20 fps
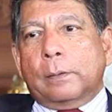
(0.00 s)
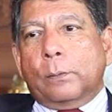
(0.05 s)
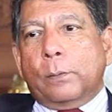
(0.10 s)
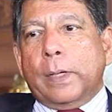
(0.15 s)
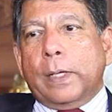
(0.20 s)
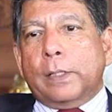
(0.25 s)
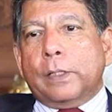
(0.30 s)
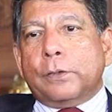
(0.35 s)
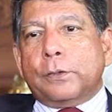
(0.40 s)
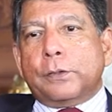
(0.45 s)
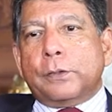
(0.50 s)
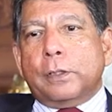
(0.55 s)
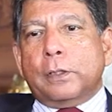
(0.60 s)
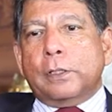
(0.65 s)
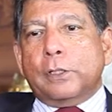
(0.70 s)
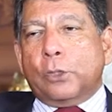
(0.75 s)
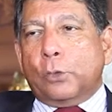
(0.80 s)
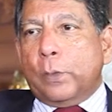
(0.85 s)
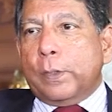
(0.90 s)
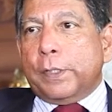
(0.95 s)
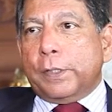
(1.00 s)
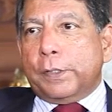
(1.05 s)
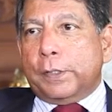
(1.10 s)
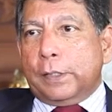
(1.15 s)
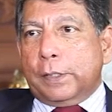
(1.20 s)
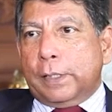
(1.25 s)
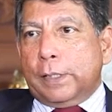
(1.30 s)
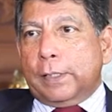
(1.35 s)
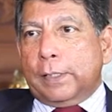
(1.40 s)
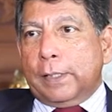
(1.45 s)
Where is the
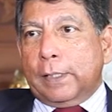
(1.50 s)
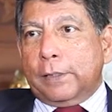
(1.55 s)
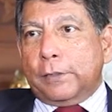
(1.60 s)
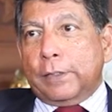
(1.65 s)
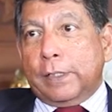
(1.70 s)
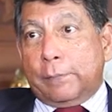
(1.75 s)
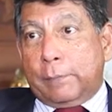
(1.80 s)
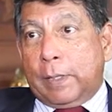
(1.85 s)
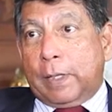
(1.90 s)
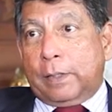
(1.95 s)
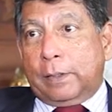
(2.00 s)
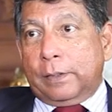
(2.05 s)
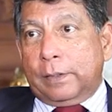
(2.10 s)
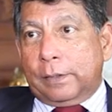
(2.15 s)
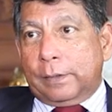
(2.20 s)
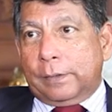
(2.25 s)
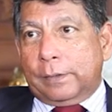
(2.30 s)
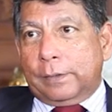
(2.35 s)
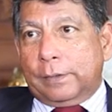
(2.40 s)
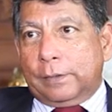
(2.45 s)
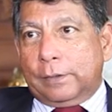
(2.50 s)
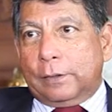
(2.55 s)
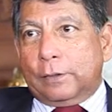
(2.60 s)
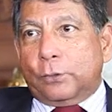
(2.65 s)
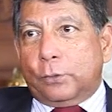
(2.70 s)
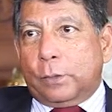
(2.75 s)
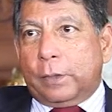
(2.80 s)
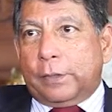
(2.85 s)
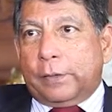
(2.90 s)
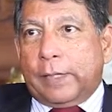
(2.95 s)
liquidity in the ASEAN markets
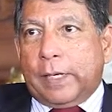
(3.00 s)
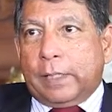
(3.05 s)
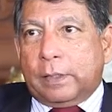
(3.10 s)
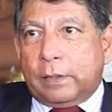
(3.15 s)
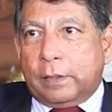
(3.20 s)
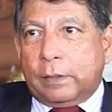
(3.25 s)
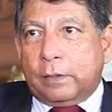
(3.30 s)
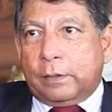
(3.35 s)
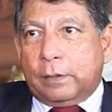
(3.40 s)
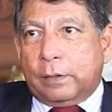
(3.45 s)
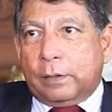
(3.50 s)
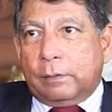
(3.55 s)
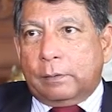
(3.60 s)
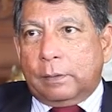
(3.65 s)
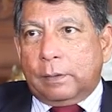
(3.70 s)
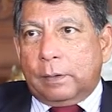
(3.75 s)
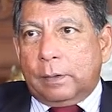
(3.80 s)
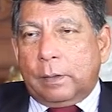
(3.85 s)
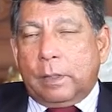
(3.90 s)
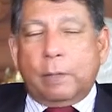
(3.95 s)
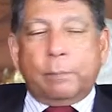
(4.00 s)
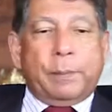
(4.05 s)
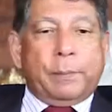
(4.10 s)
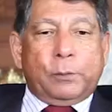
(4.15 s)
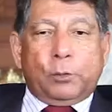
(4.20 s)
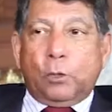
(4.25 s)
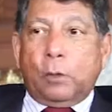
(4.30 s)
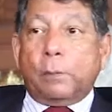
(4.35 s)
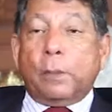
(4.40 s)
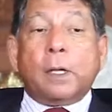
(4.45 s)
to attract this? And
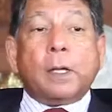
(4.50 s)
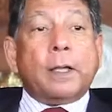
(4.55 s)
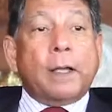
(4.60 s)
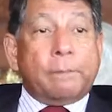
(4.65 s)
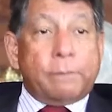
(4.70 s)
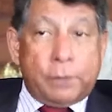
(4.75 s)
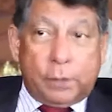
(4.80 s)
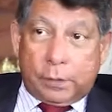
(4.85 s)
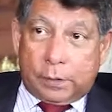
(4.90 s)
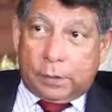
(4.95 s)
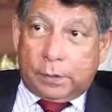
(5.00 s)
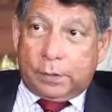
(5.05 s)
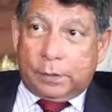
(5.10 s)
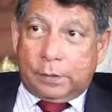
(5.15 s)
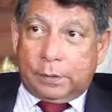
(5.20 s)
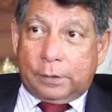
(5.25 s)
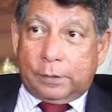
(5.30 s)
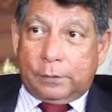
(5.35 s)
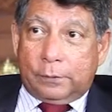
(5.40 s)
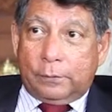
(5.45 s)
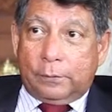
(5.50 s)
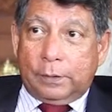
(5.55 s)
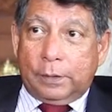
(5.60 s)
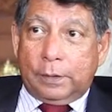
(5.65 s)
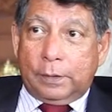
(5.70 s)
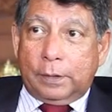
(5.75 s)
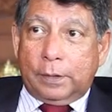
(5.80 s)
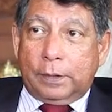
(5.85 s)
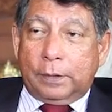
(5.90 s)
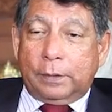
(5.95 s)
people talk about governance,
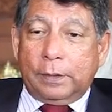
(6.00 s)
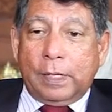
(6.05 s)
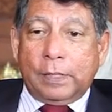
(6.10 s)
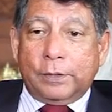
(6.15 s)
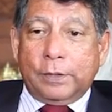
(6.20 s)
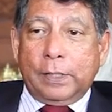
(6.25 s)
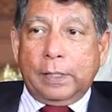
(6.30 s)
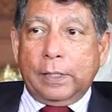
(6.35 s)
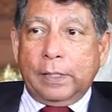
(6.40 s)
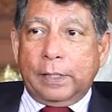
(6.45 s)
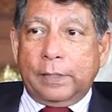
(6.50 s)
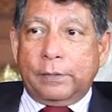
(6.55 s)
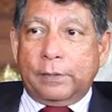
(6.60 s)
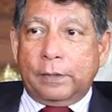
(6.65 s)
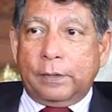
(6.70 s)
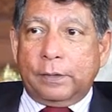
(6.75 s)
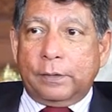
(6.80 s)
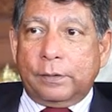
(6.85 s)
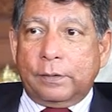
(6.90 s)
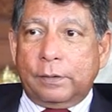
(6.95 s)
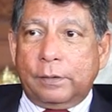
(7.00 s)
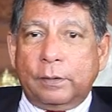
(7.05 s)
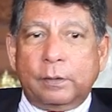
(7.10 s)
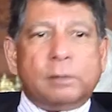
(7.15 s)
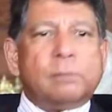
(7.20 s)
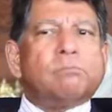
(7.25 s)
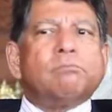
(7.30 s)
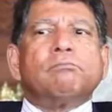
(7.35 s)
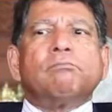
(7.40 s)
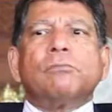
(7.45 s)
in ASEAN countries,
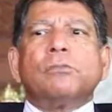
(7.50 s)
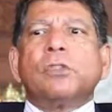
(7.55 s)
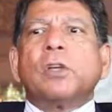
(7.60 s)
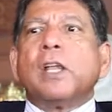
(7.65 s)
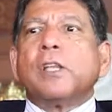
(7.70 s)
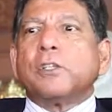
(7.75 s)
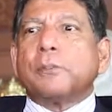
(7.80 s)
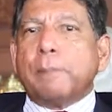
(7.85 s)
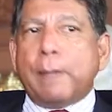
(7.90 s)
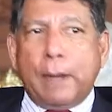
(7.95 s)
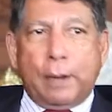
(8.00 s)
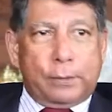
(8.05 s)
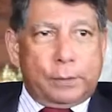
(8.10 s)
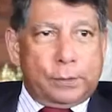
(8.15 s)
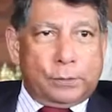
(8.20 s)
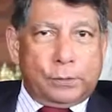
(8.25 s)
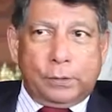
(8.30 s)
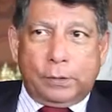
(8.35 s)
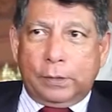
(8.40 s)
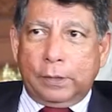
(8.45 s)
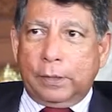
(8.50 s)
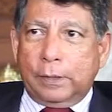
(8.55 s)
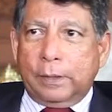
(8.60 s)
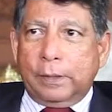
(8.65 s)
transparency,